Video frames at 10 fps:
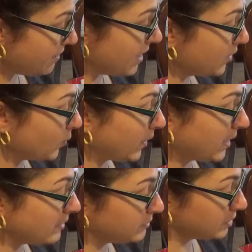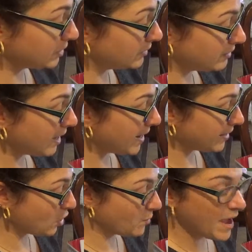then when I'm done, I
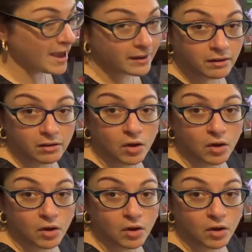go back,